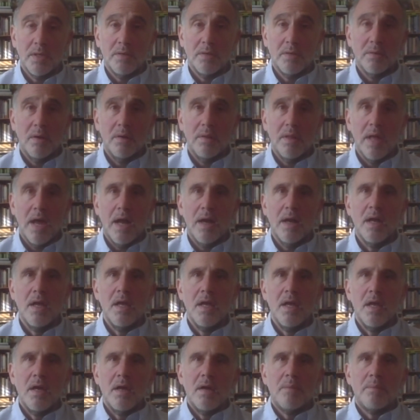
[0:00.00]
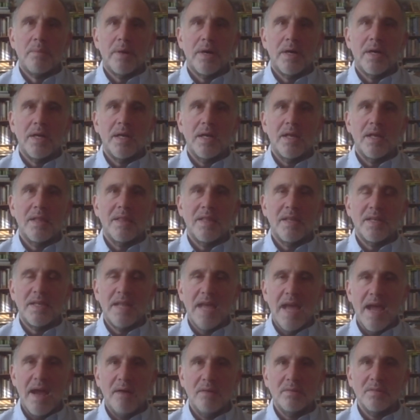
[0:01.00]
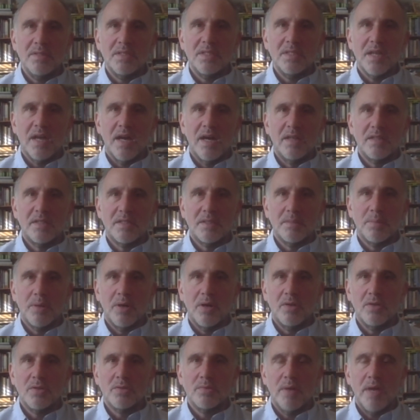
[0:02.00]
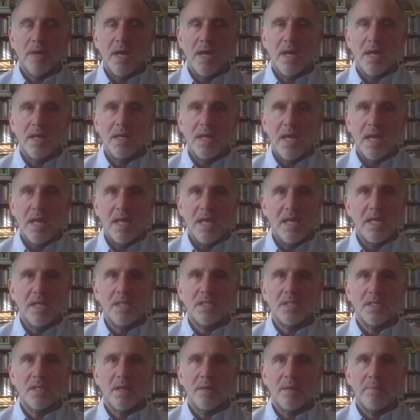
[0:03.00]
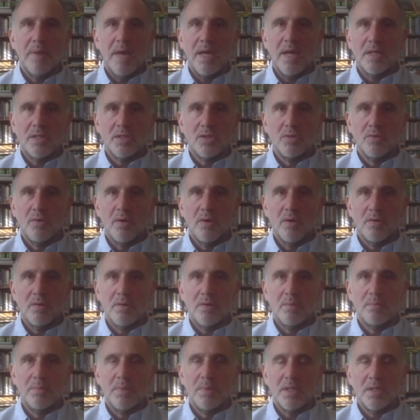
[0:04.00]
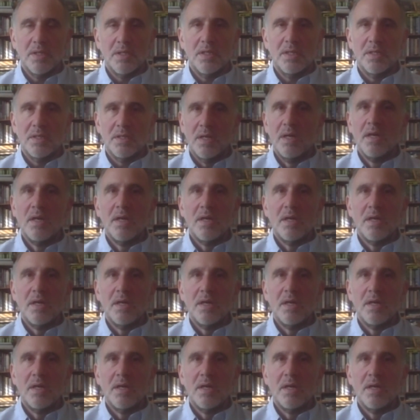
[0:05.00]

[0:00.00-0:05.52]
don't know that. But the downside, suppose we had each of them make 200 million